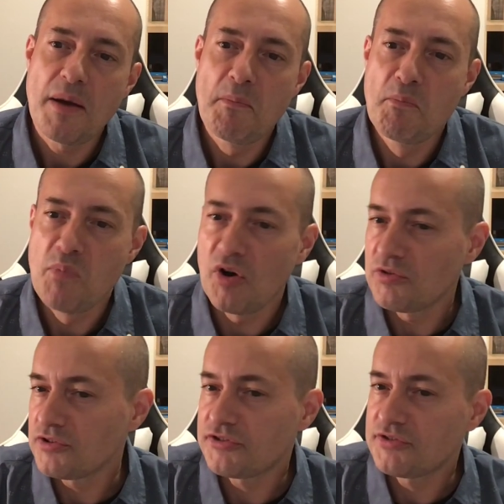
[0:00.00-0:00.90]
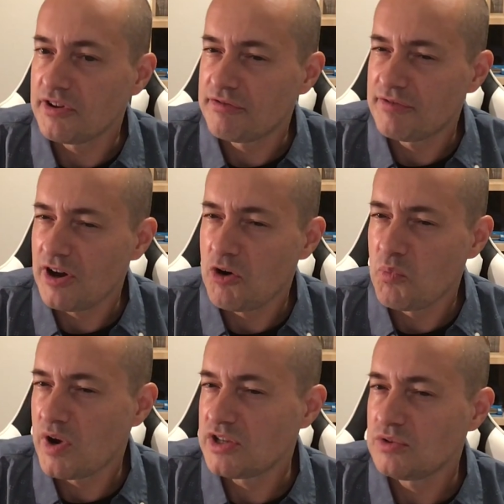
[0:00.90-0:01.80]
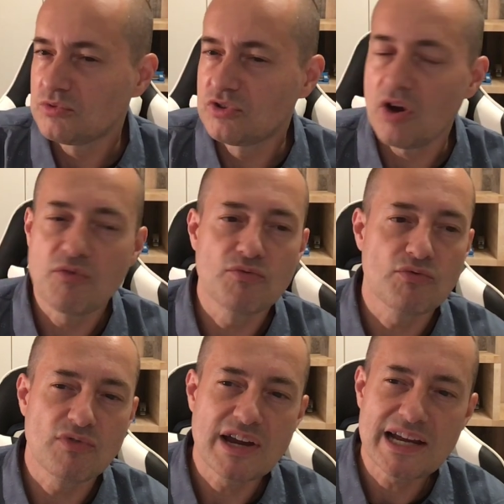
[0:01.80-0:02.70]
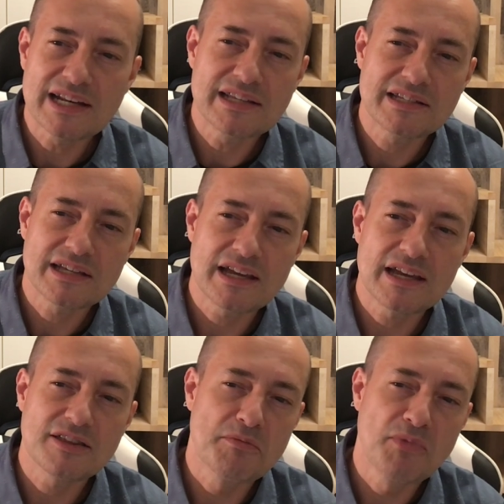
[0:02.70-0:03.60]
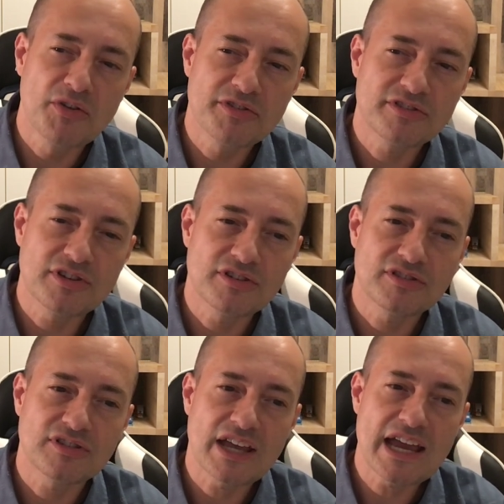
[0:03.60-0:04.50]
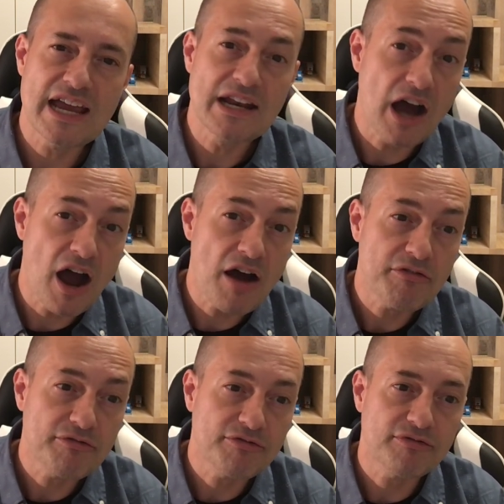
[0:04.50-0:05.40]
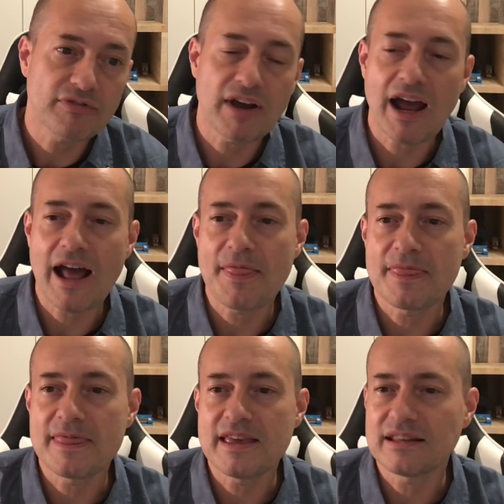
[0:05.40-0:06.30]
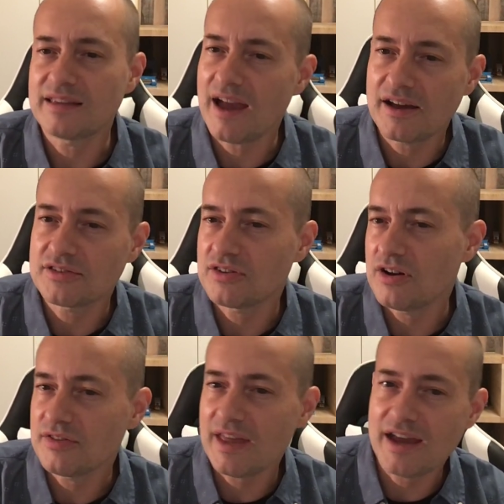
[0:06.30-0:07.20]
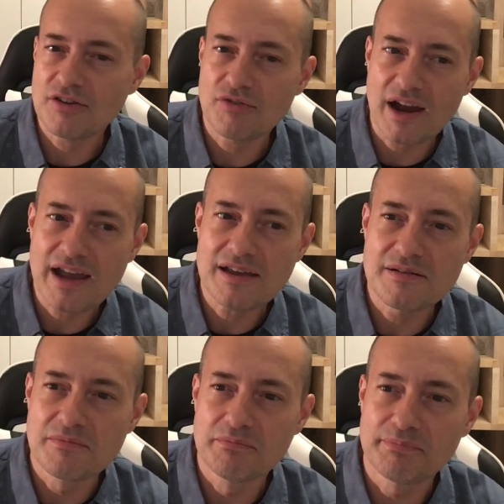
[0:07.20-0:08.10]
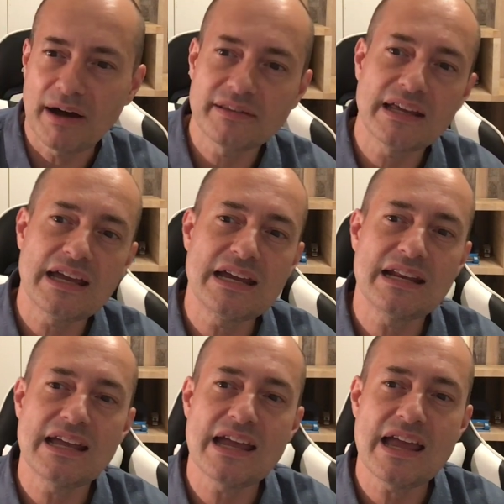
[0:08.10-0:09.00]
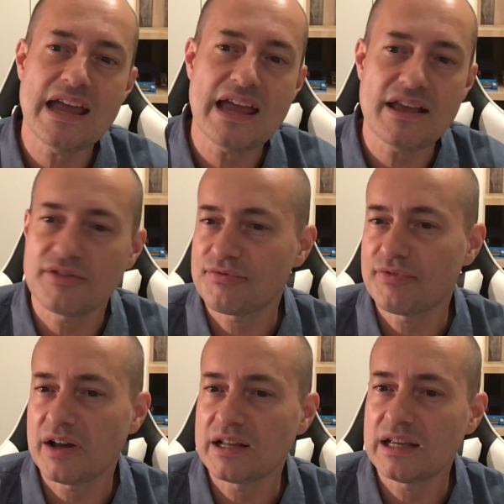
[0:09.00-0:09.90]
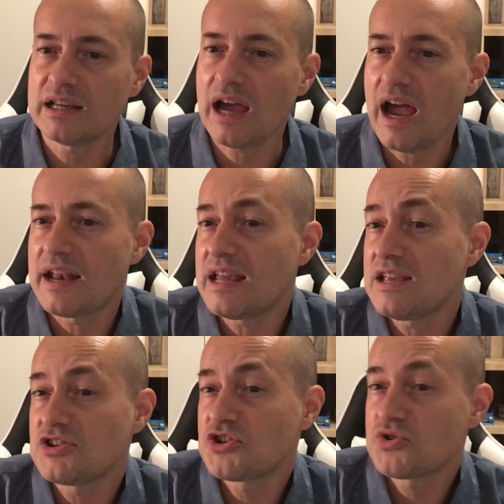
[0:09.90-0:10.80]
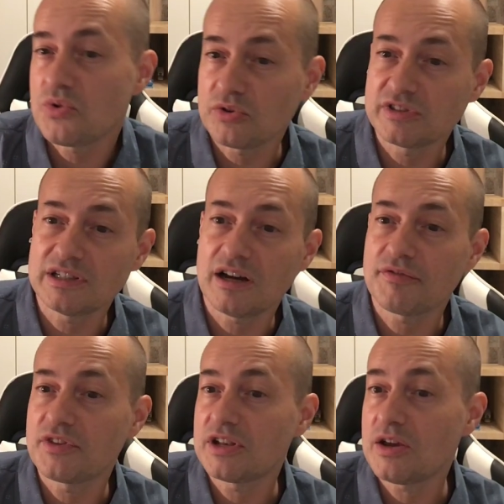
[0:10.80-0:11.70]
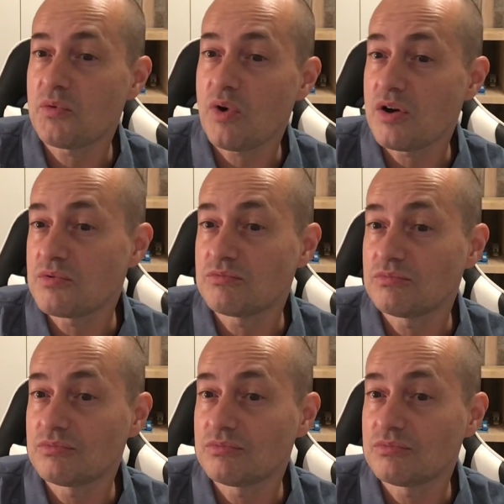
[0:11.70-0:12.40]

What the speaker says: monster film where you don't really see the monsters enough, and the attacks aren't that great, but it is funny, and it is short enough that it won't